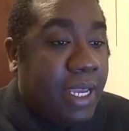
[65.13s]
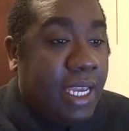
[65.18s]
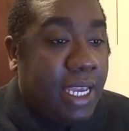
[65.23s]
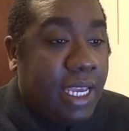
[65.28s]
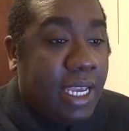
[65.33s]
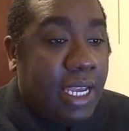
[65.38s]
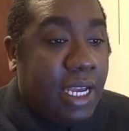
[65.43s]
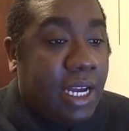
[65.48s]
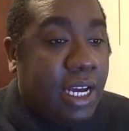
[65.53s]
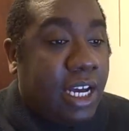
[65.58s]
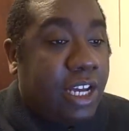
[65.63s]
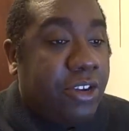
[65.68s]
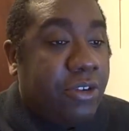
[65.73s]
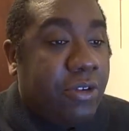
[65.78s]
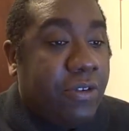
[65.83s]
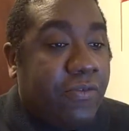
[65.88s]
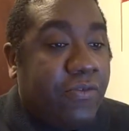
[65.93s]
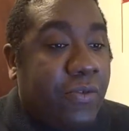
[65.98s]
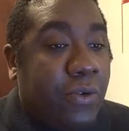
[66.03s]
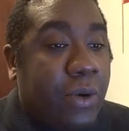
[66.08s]
be
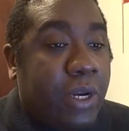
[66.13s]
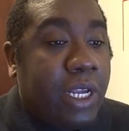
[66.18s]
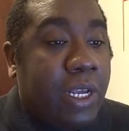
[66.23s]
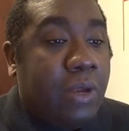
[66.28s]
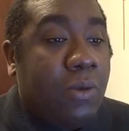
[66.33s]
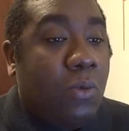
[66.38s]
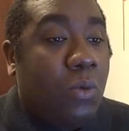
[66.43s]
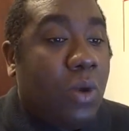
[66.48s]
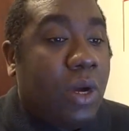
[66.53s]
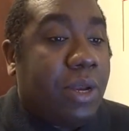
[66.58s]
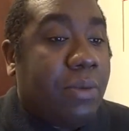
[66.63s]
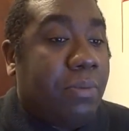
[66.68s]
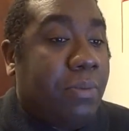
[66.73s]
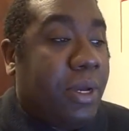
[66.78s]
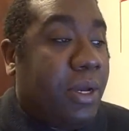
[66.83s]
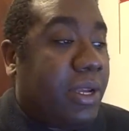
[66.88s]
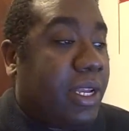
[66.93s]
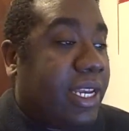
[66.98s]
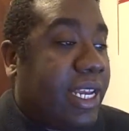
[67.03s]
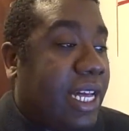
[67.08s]

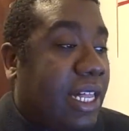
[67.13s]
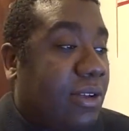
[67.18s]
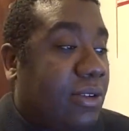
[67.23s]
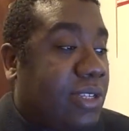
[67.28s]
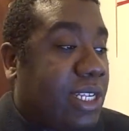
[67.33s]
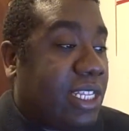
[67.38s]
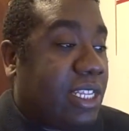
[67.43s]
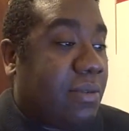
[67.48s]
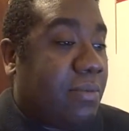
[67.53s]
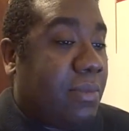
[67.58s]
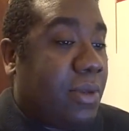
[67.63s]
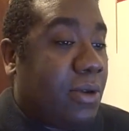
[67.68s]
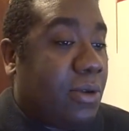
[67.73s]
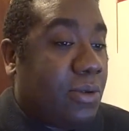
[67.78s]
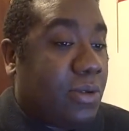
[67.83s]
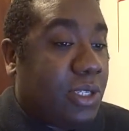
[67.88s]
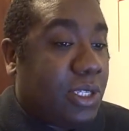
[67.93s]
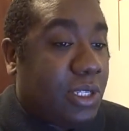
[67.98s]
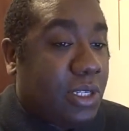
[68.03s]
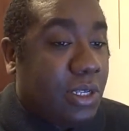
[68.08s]
$141 billion at the
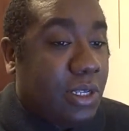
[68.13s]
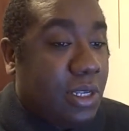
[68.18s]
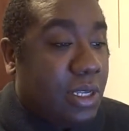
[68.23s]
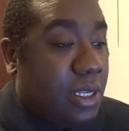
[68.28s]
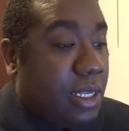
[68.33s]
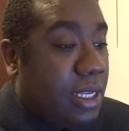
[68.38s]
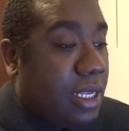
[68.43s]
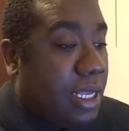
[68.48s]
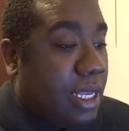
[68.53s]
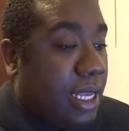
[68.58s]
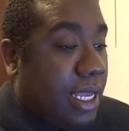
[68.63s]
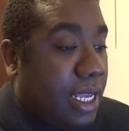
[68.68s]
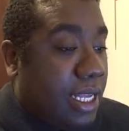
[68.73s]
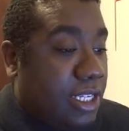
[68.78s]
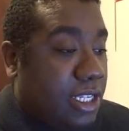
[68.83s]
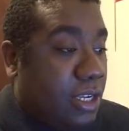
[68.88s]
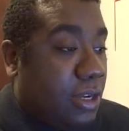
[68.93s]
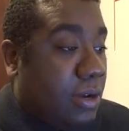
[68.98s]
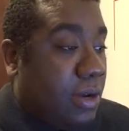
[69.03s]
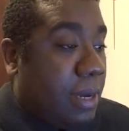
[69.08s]
most.
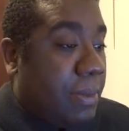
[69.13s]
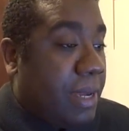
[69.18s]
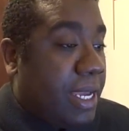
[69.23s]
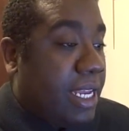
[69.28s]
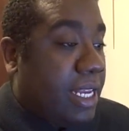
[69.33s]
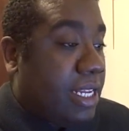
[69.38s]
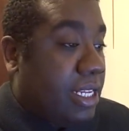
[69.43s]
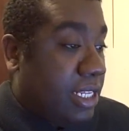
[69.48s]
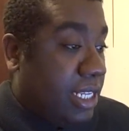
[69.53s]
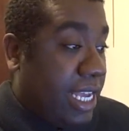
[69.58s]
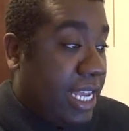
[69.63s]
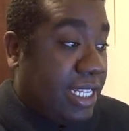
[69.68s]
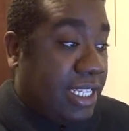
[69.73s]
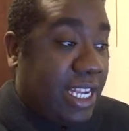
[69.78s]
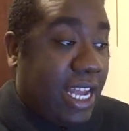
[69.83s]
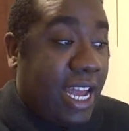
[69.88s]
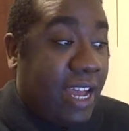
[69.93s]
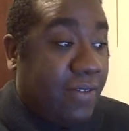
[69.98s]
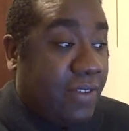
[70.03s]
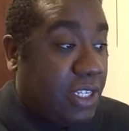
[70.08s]
And so, I mean,
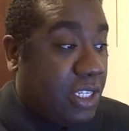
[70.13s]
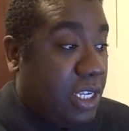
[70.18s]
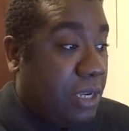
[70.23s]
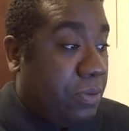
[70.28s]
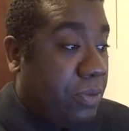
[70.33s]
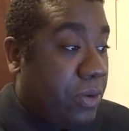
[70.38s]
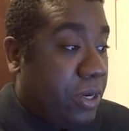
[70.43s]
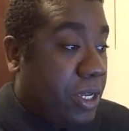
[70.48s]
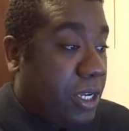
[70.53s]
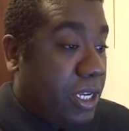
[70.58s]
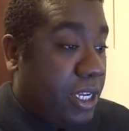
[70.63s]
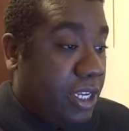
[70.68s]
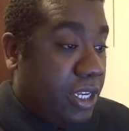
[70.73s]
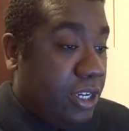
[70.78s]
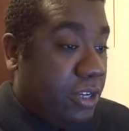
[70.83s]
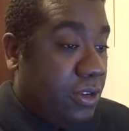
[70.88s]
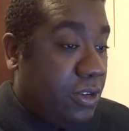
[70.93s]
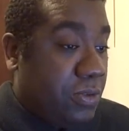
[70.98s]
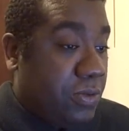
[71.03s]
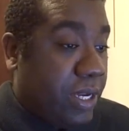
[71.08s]
that's obviously pretty
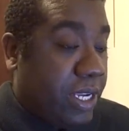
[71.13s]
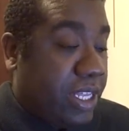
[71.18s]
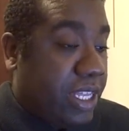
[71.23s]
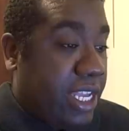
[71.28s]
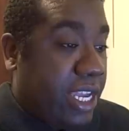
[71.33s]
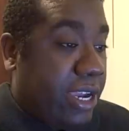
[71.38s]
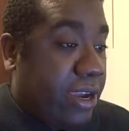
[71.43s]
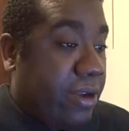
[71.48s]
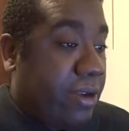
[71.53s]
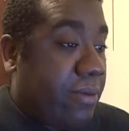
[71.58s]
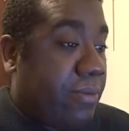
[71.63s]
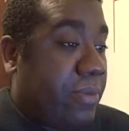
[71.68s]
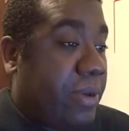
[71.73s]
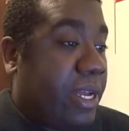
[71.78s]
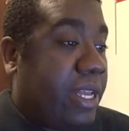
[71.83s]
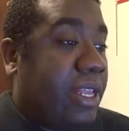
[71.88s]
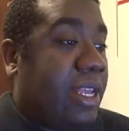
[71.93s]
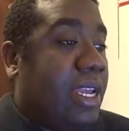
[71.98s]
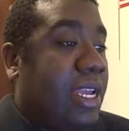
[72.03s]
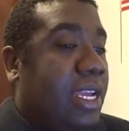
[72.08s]
good news right there.
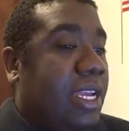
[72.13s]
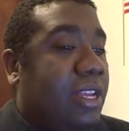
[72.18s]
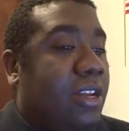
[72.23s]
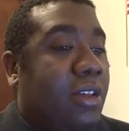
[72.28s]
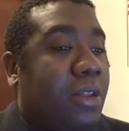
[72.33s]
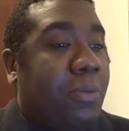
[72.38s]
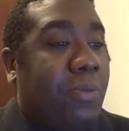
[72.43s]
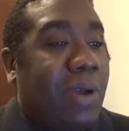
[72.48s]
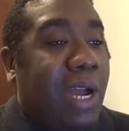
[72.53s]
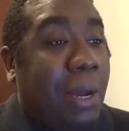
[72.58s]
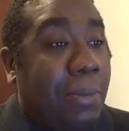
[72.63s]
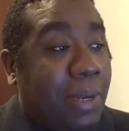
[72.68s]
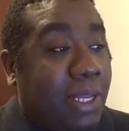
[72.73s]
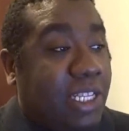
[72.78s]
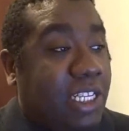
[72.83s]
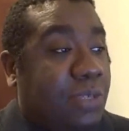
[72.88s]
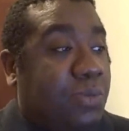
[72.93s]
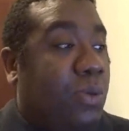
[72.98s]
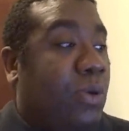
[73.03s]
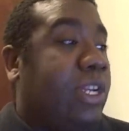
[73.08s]
But, you know, the
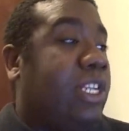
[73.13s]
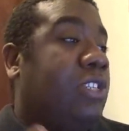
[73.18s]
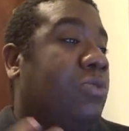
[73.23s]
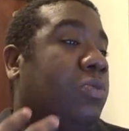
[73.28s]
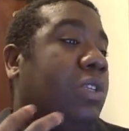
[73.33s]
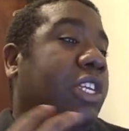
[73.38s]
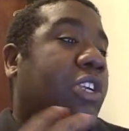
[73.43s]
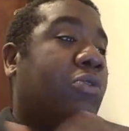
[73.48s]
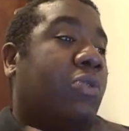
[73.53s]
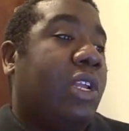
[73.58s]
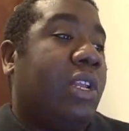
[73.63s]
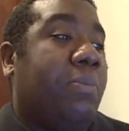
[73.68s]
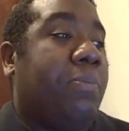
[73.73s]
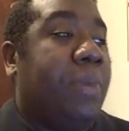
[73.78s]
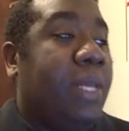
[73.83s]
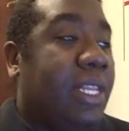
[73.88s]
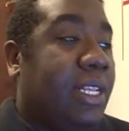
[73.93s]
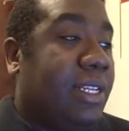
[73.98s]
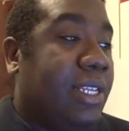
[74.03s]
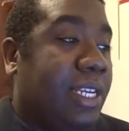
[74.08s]
problem at this point is really
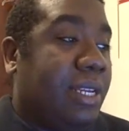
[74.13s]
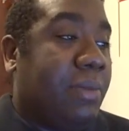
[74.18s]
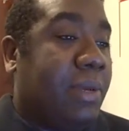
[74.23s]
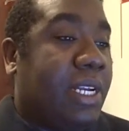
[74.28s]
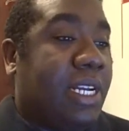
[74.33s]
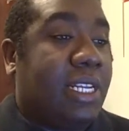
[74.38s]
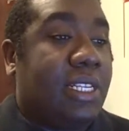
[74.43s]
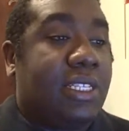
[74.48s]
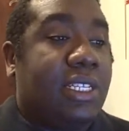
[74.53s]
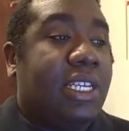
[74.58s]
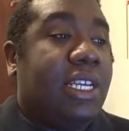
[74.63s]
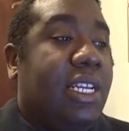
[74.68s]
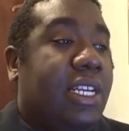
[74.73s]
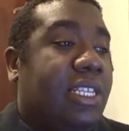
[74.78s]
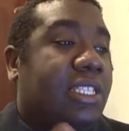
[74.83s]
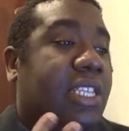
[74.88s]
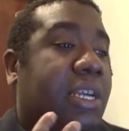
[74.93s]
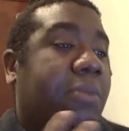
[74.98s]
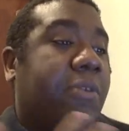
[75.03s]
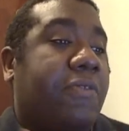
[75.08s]
credibility because
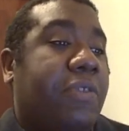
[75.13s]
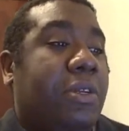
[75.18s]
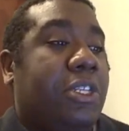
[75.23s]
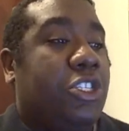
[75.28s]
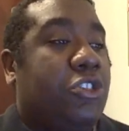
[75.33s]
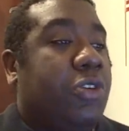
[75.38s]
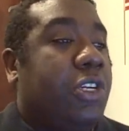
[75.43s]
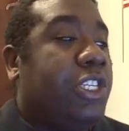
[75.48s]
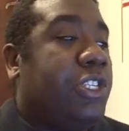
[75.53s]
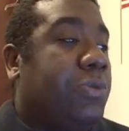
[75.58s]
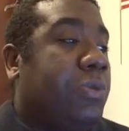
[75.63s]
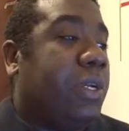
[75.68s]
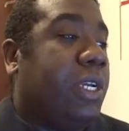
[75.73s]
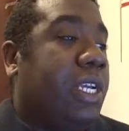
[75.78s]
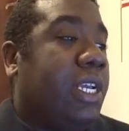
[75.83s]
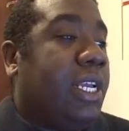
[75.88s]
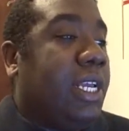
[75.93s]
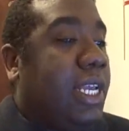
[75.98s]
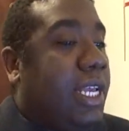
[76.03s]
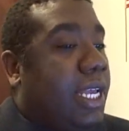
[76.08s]
it's coming from the
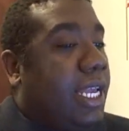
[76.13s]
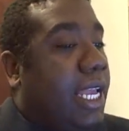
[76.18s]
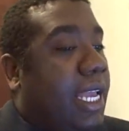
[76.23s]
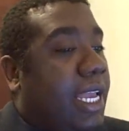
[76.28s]
Treasury.